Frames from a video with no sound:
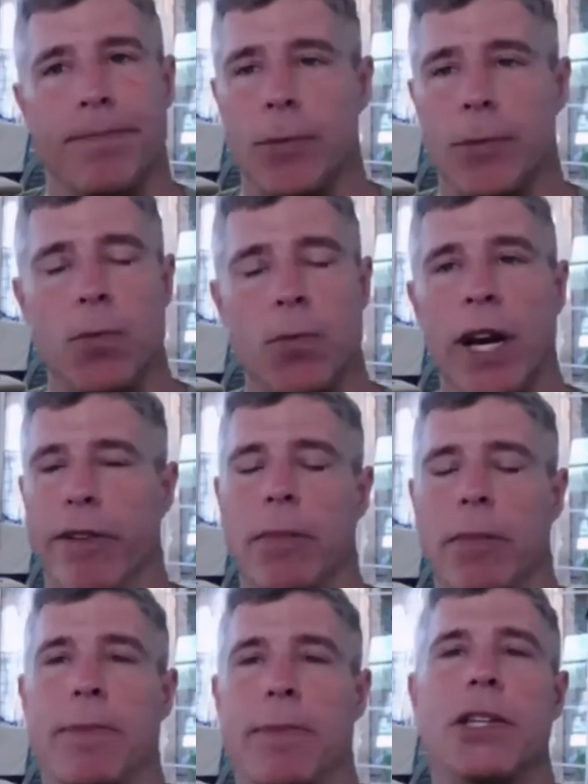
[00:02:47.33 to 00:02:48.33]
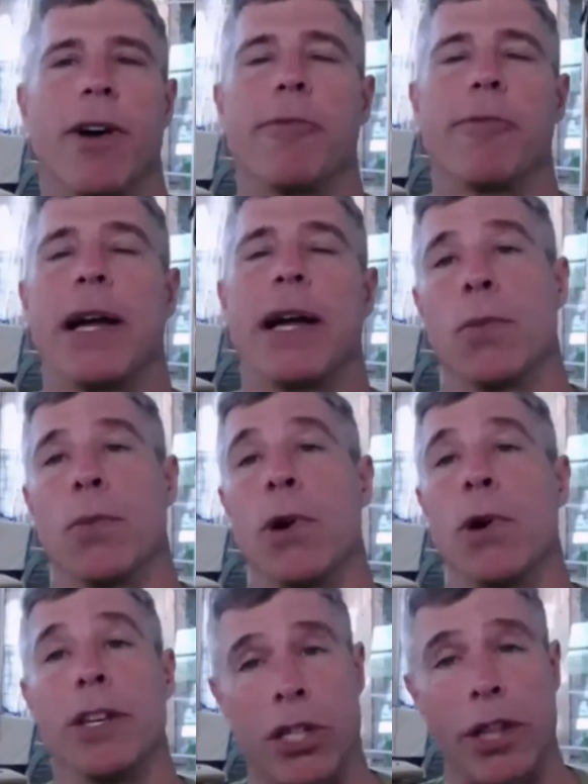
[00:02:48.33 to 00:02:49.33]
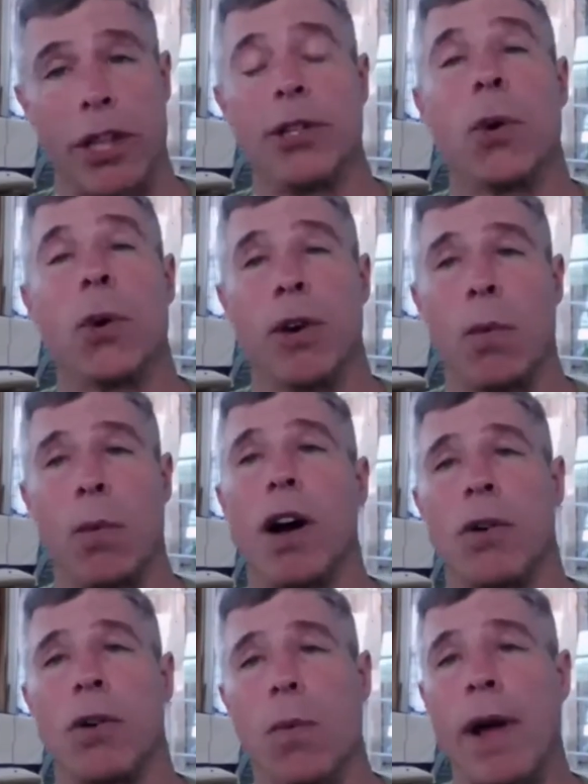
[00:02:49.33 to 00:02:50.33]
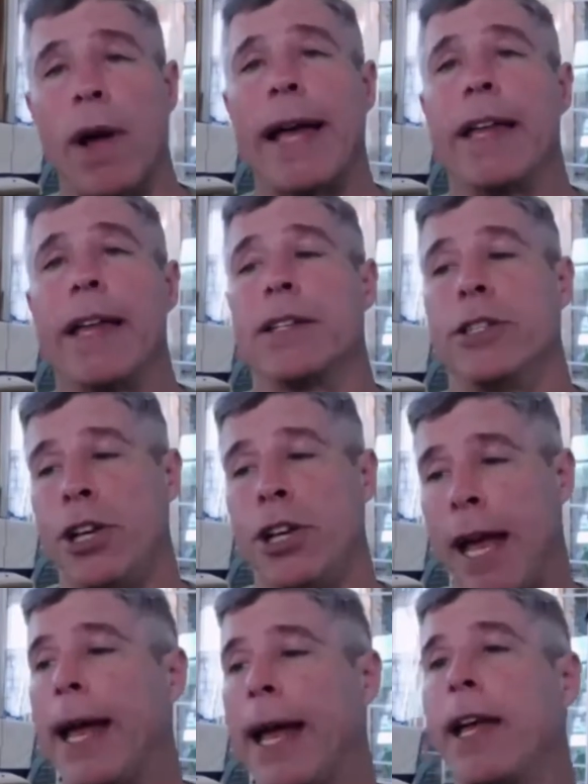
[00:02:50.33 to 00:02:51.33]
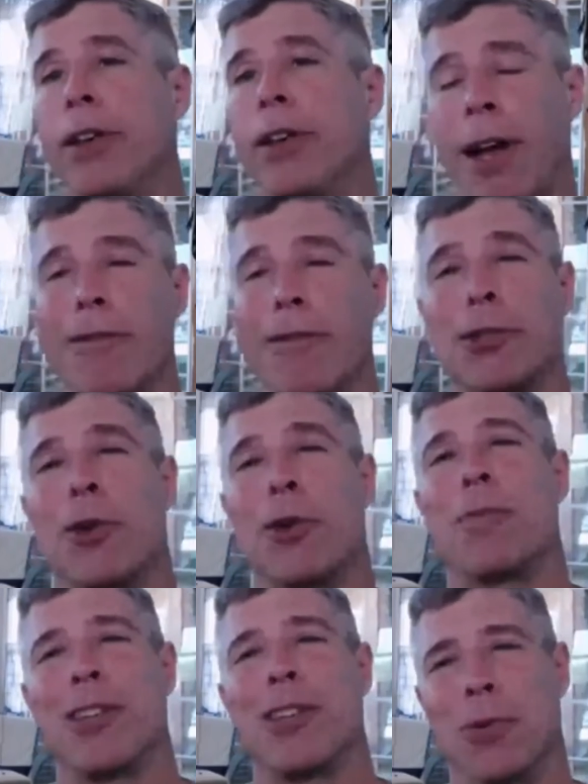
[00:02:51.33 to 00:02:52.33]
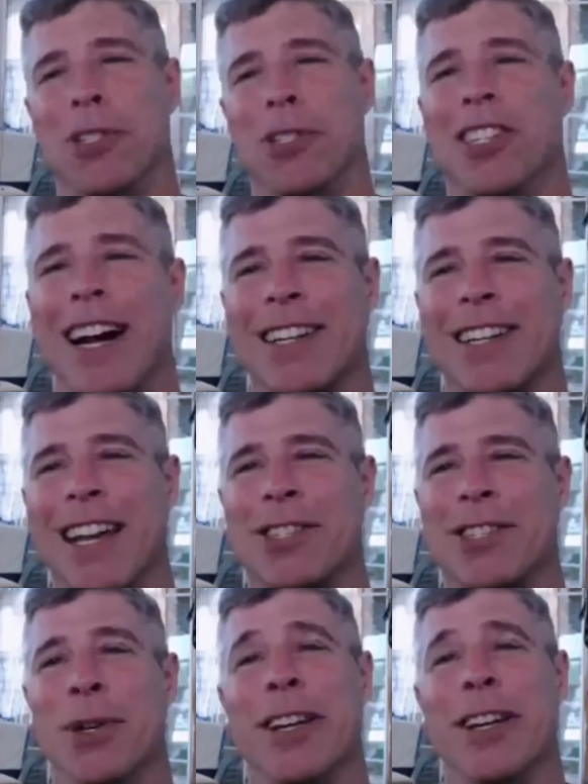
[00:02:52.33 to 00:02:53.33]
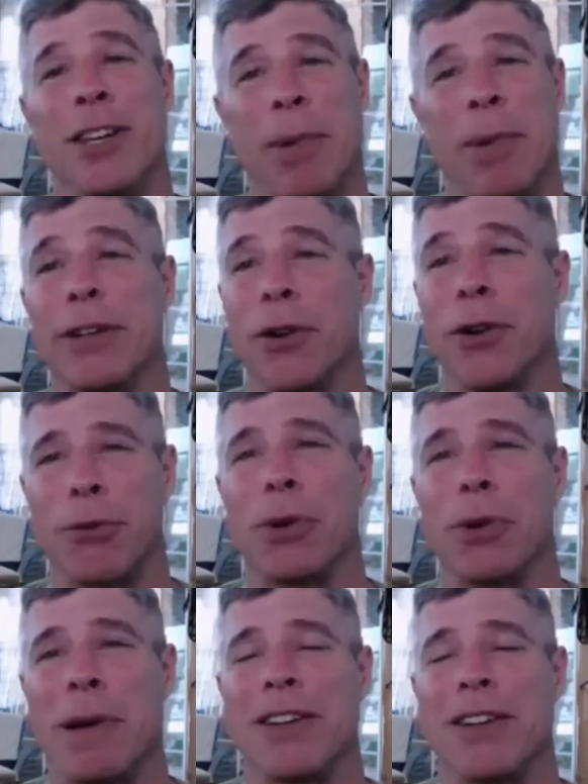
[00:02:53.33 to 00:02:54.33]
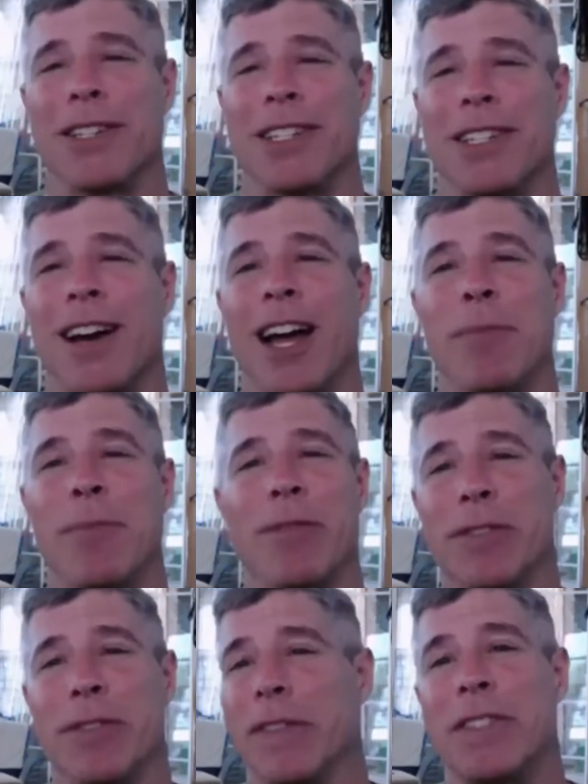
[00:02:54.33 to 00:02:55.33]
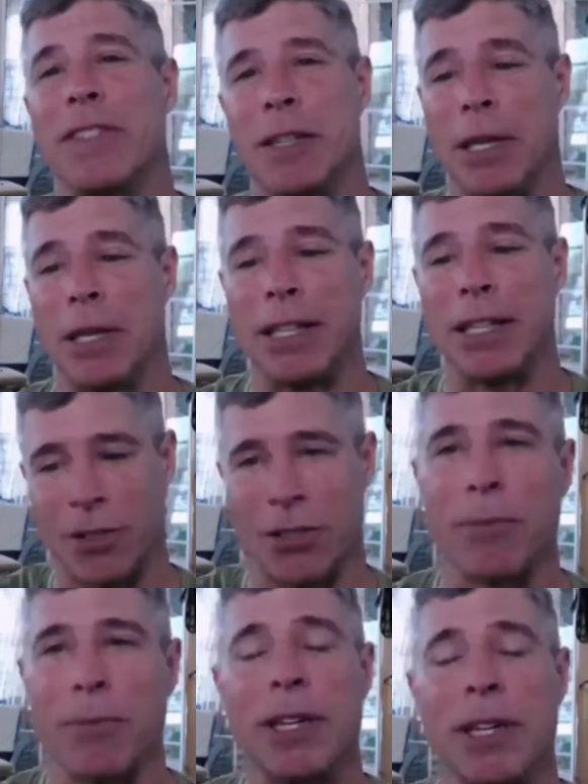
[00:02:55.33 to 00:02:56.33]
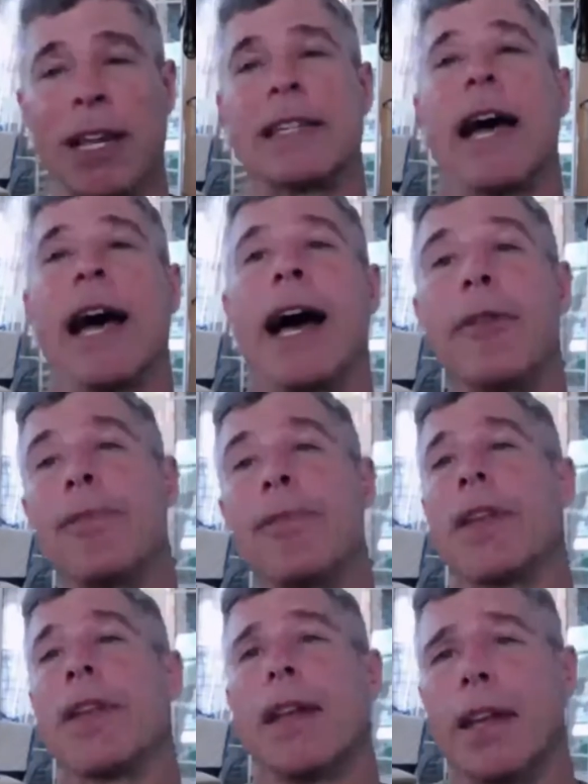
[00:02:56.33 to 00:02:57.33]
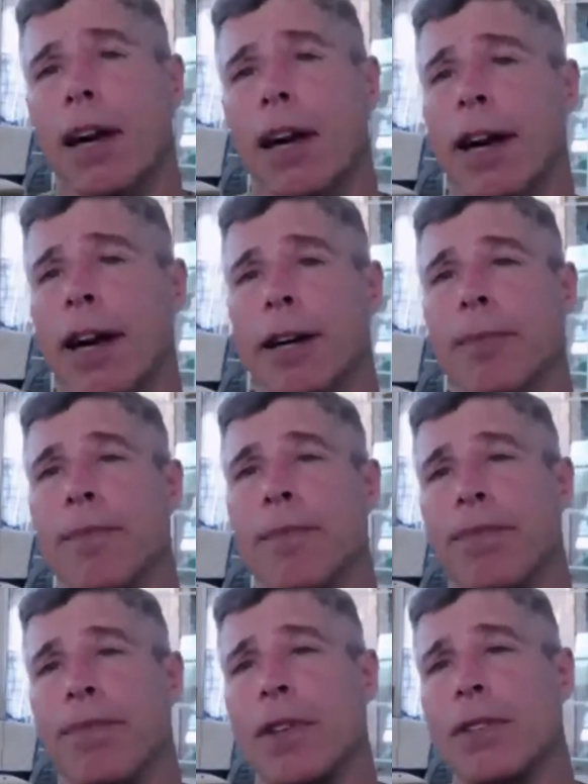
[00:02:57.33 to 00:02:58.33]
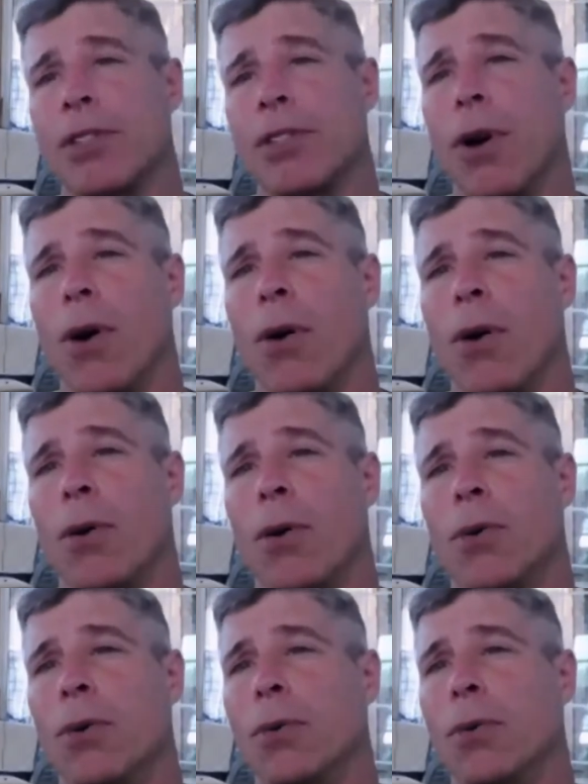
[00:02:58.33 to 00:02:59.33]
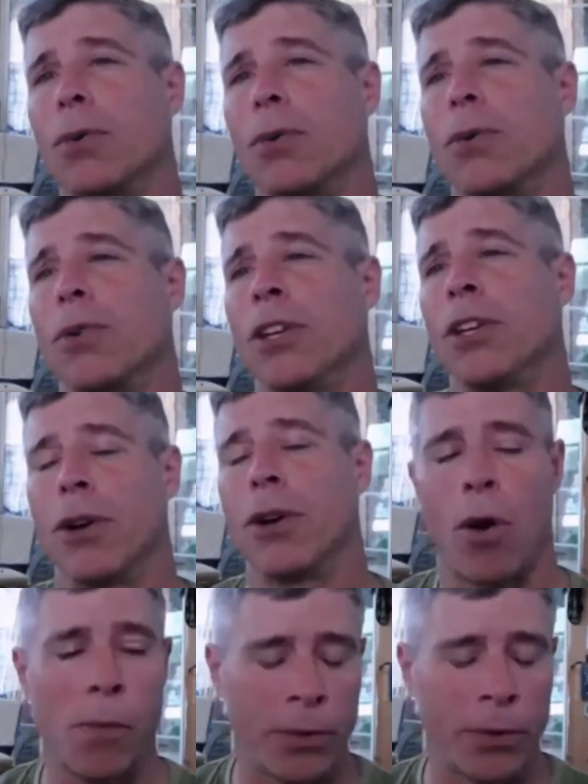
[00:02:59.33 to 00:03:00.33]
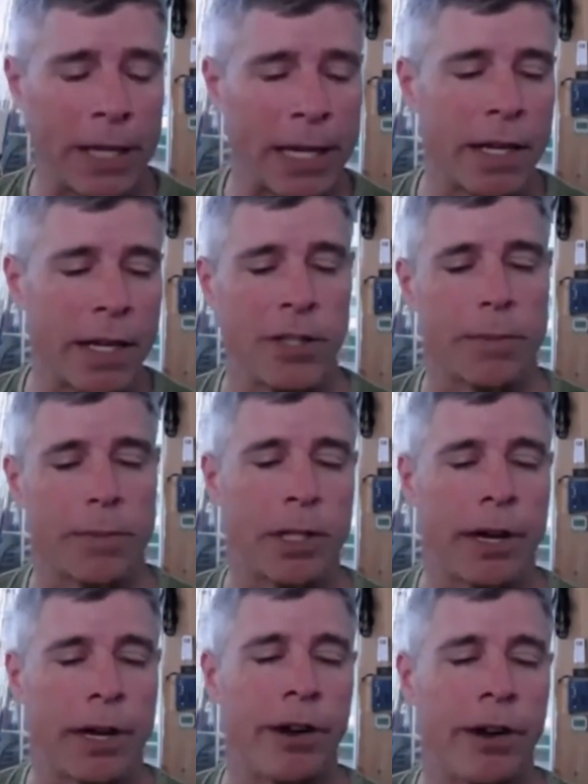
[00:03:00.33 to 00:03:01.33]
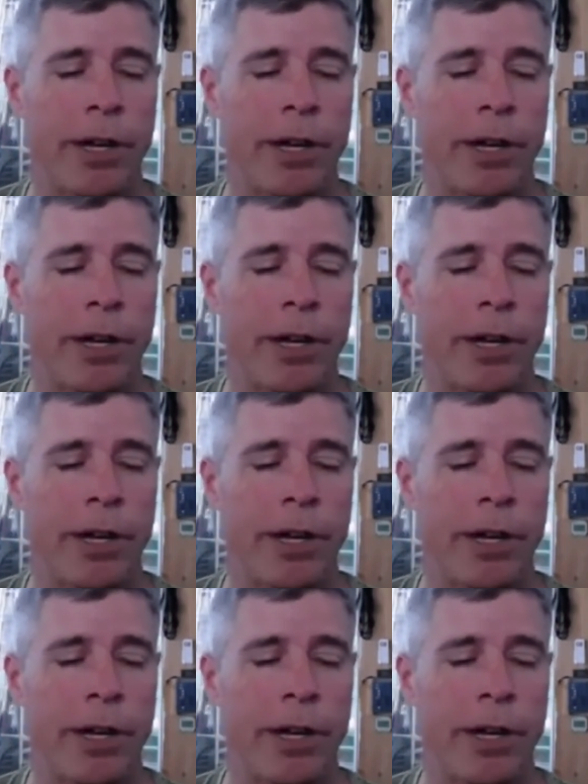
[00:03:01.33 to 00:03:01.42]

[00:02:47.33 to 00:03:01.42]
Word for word: whatever it might be, 12 pounds of wood, and shut the door and walk away, the J, you'll have your 12 pounds of wood stacked next to it, and you might go three pounds at a time every 15 minutes or something like that. Um, so, you know, hopefully that gives you some clarity